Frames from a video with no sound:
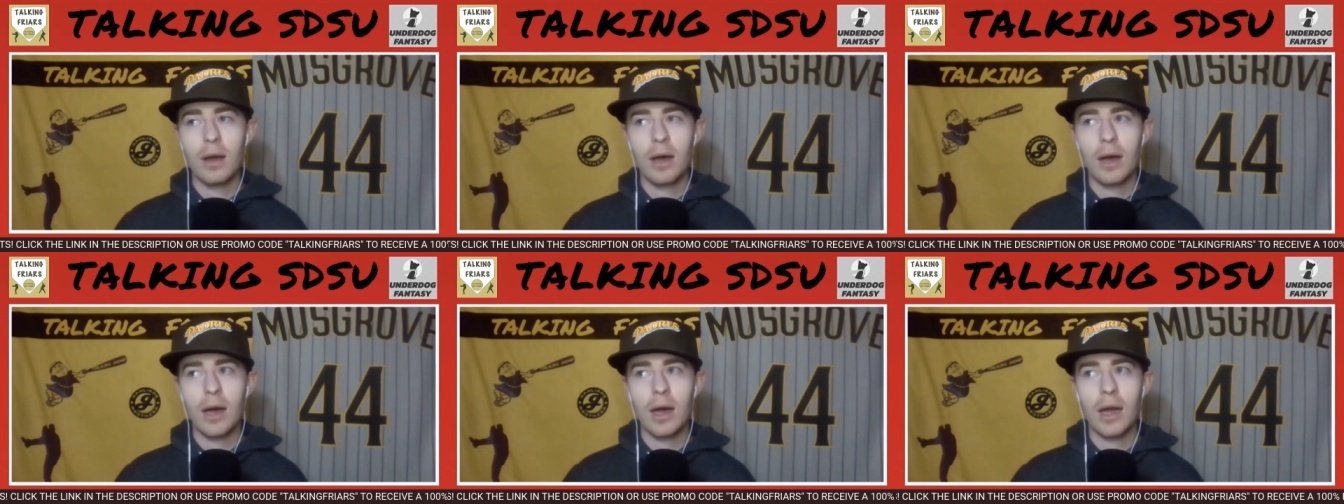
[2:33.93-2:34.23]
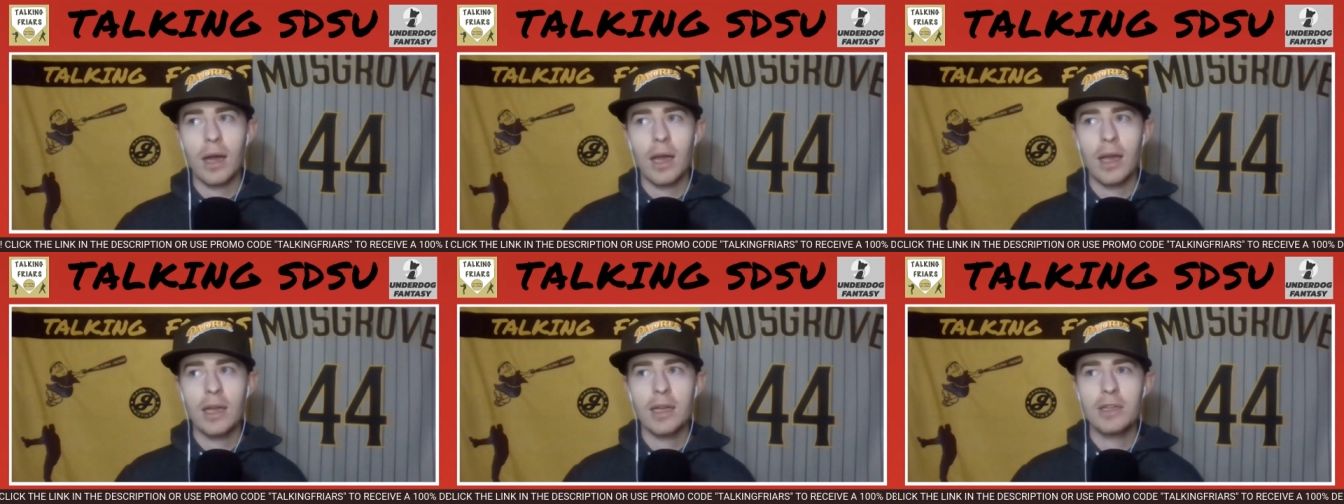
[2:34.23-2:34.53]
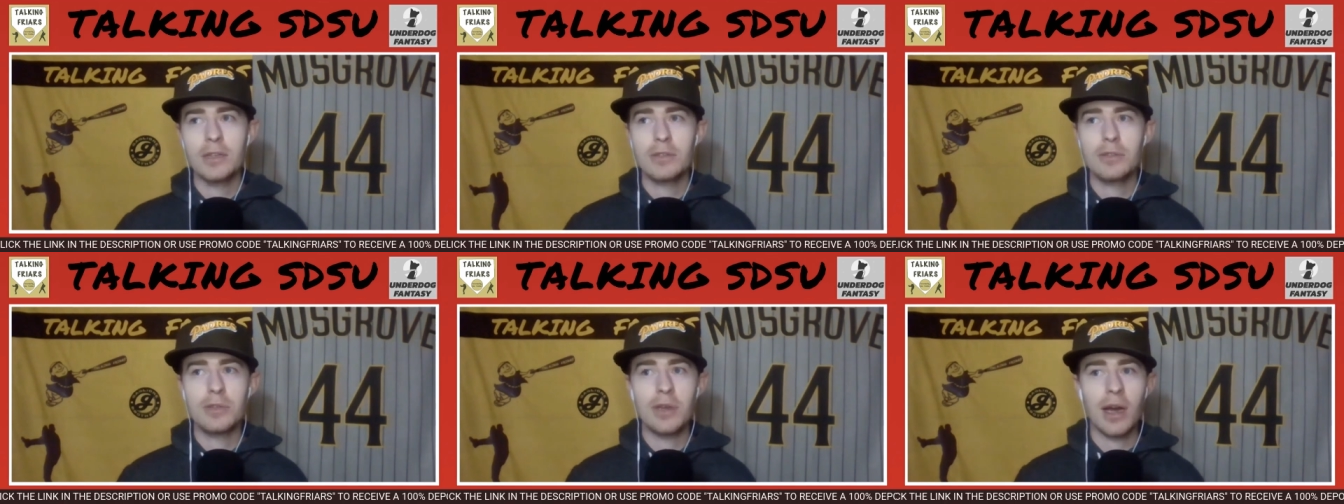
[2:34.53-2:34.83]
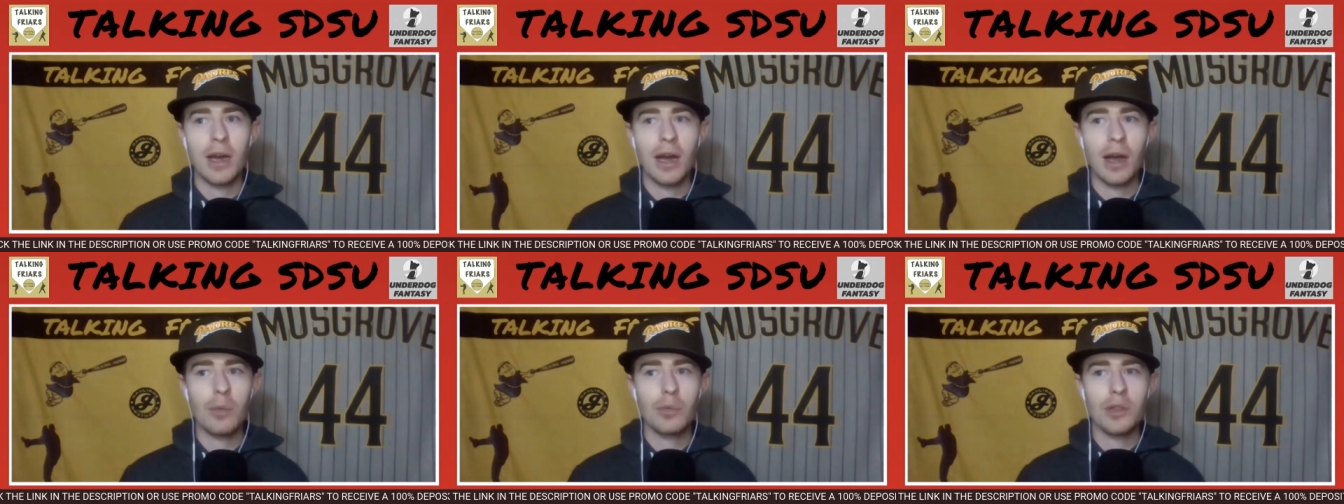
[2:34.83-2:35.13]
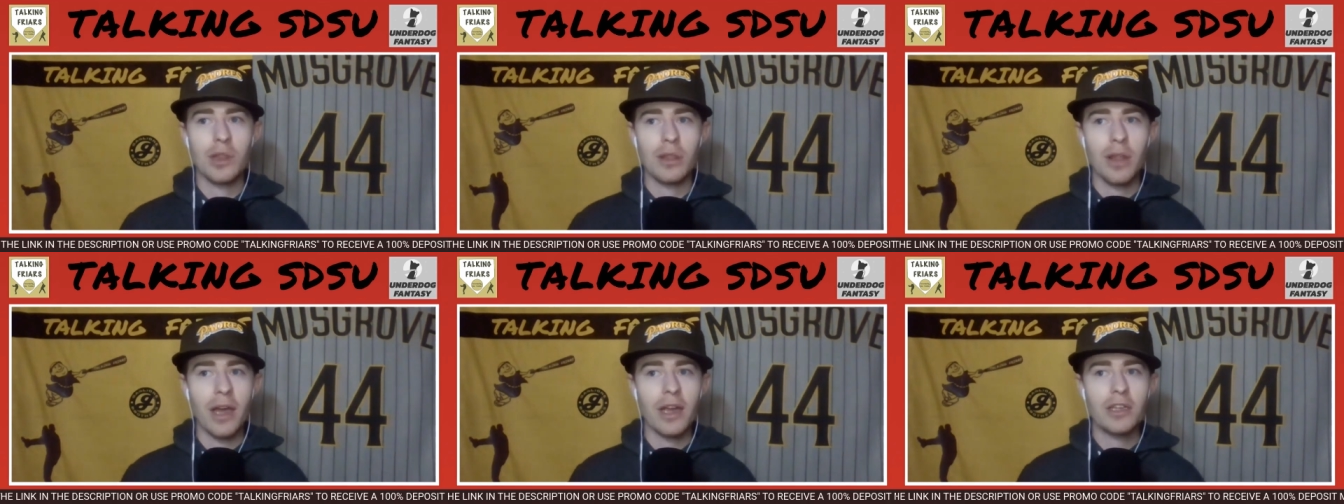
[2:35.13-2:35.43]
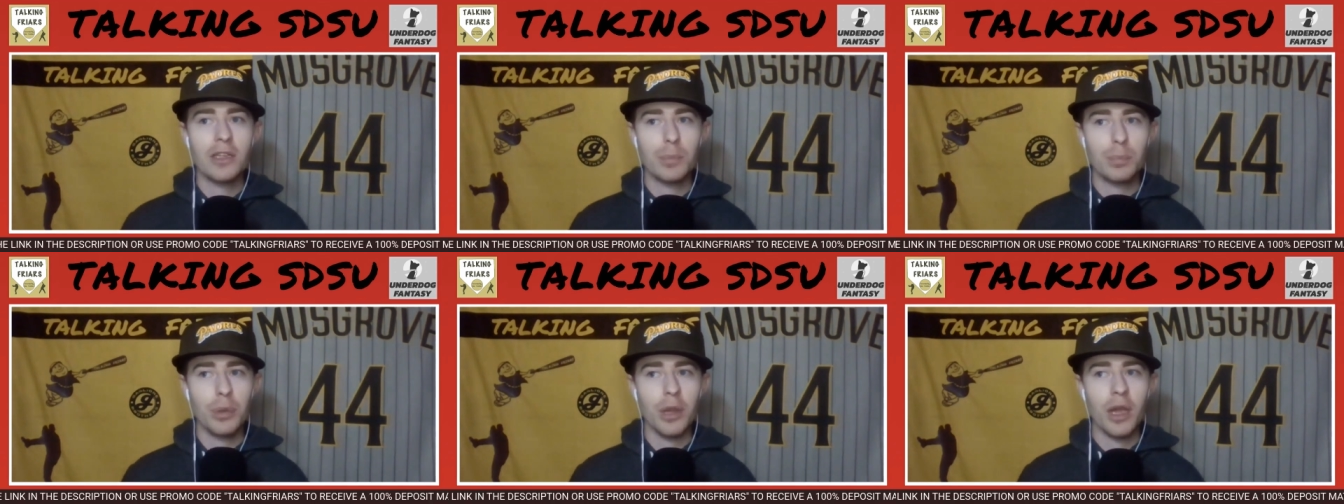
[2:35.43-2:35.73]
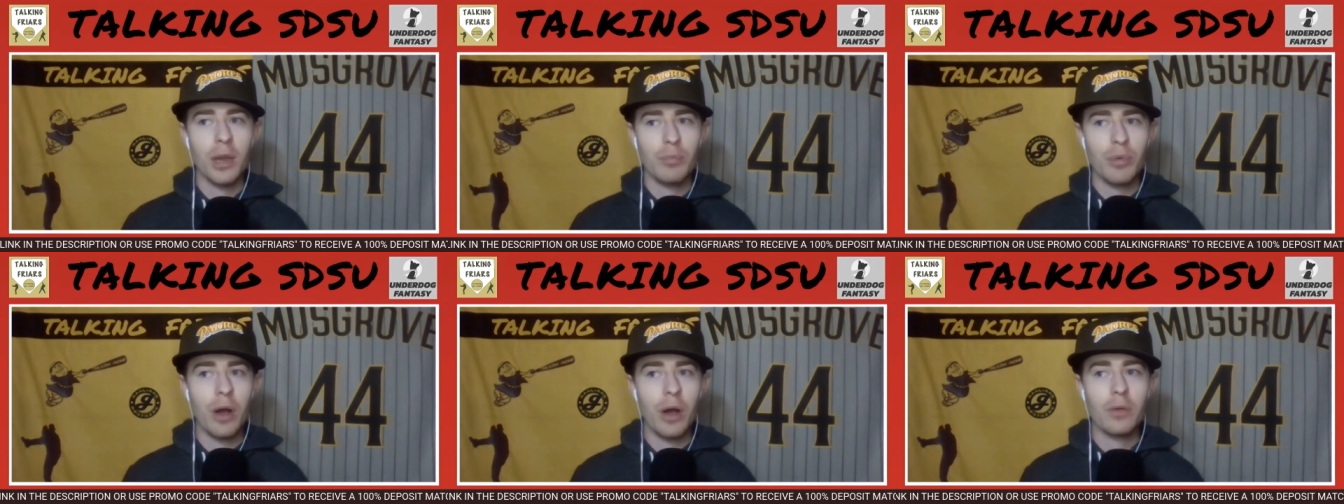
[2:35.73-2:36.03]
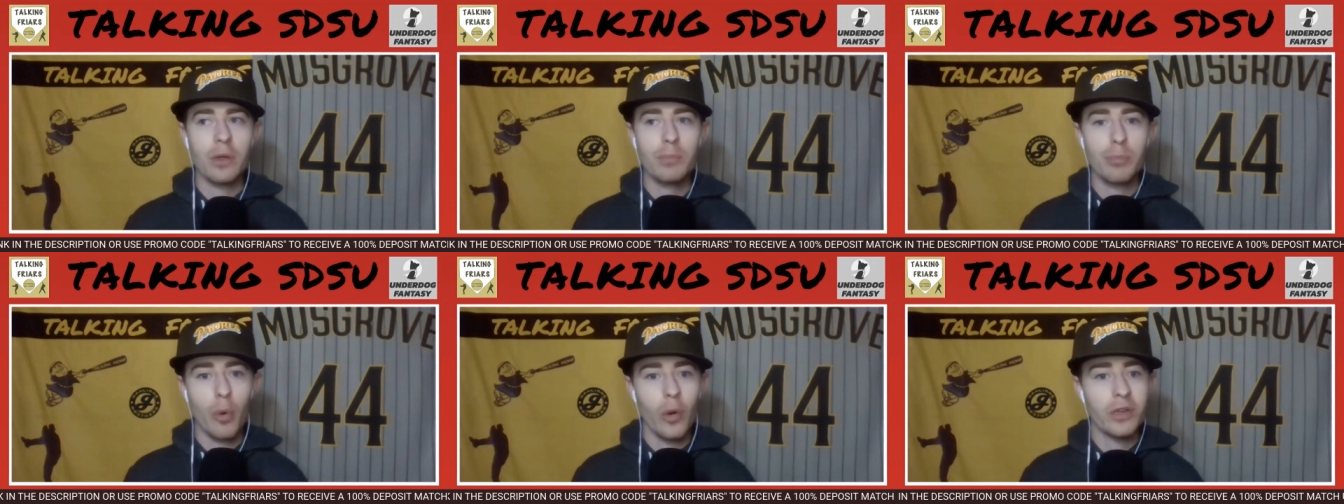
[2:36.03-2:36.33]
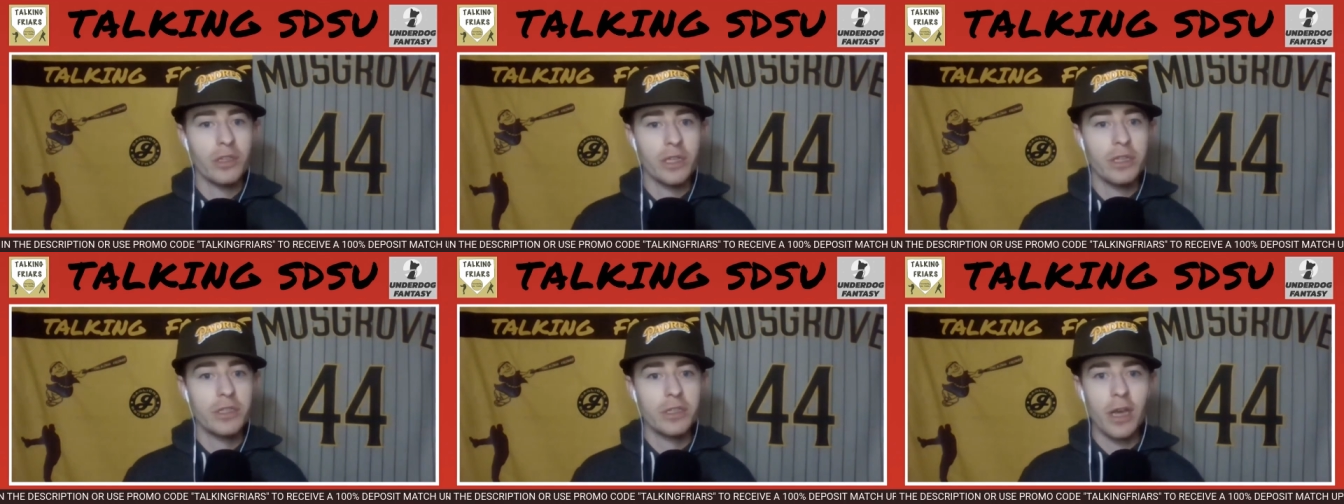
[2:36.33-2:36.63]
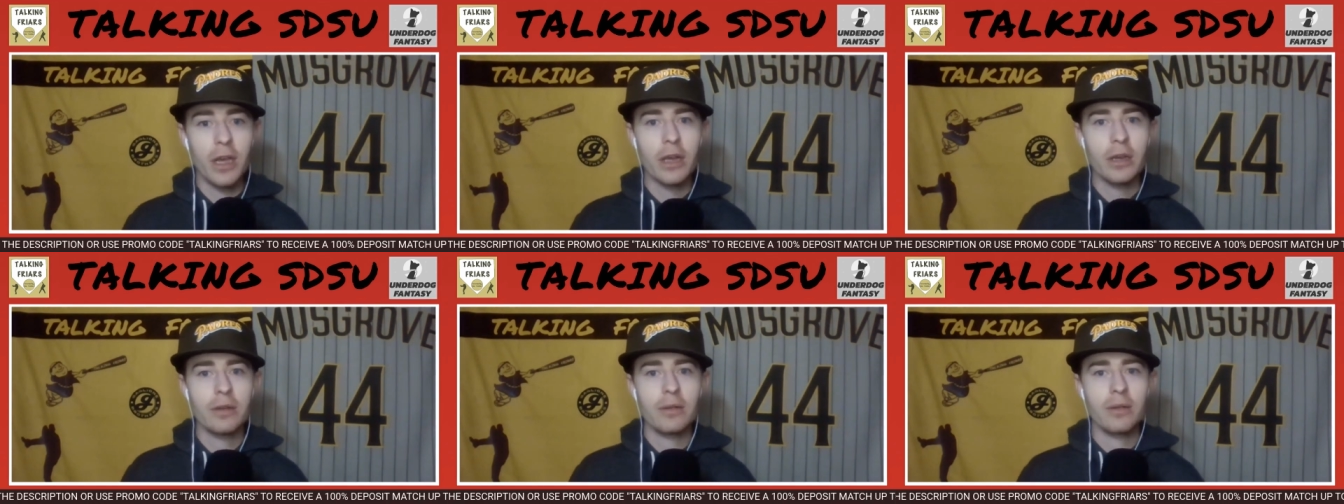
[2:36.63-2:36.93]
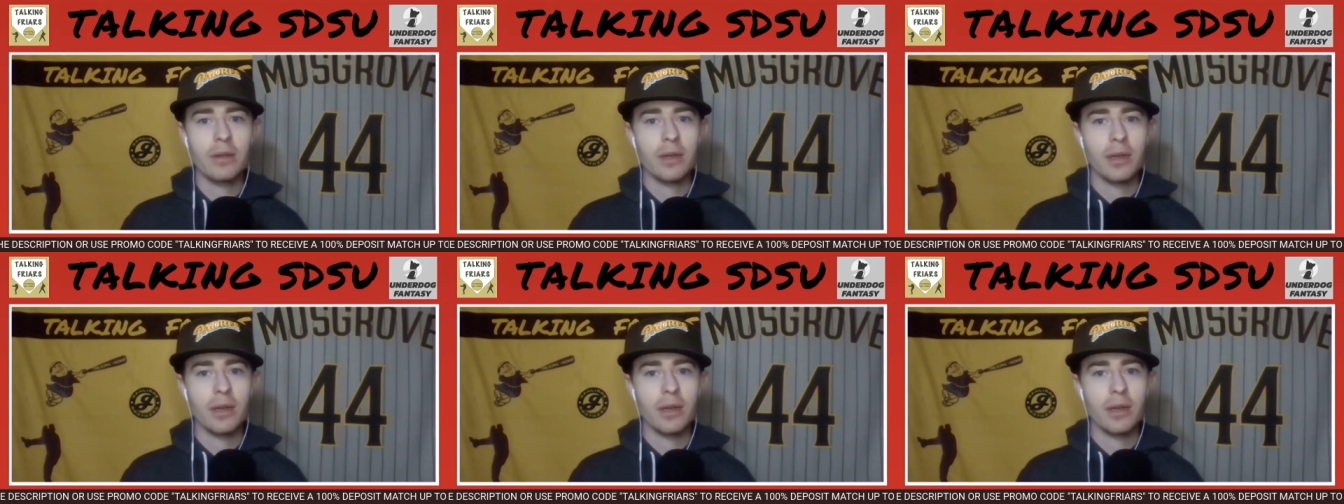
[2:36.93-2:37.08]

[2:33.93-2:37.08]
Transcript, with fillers: I I would like to play probably Boise State.